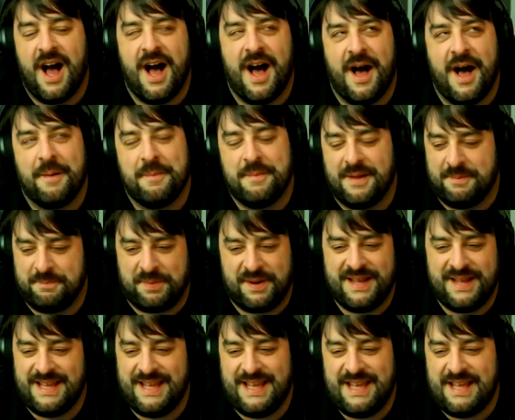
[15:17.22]

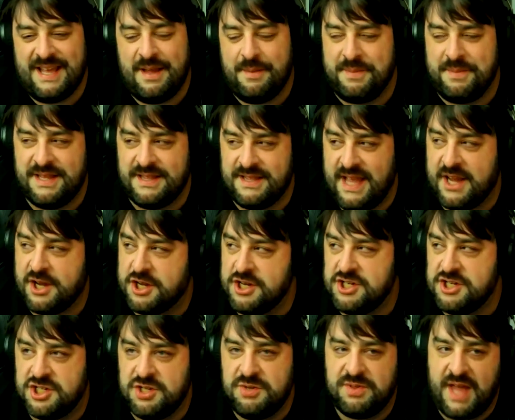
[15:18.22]
But I mean, they
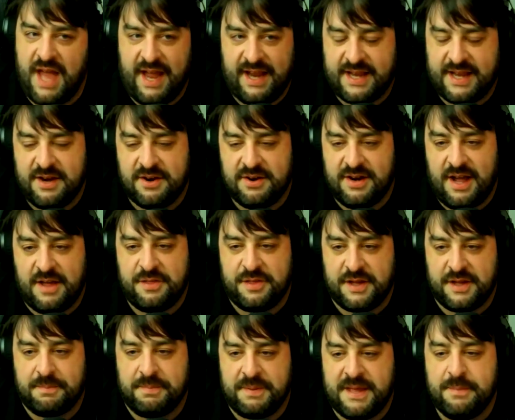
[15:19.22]
could do that here, and I
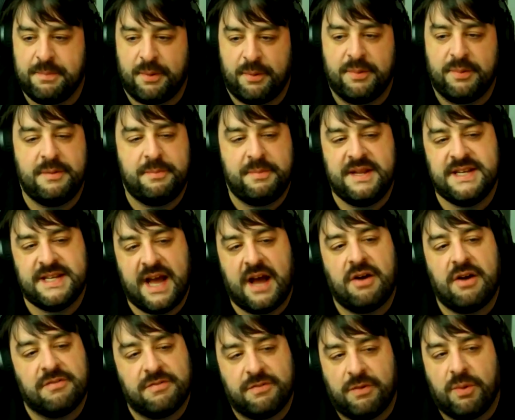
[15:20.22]
think people would be
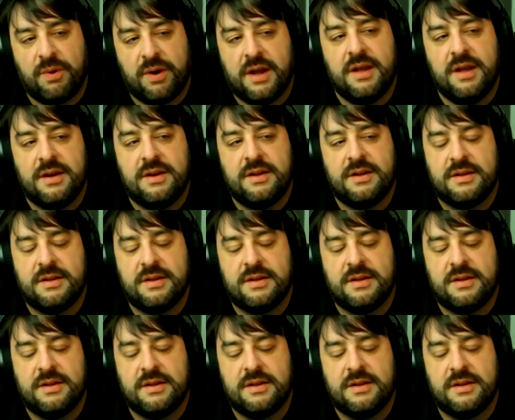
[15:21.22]
down for it.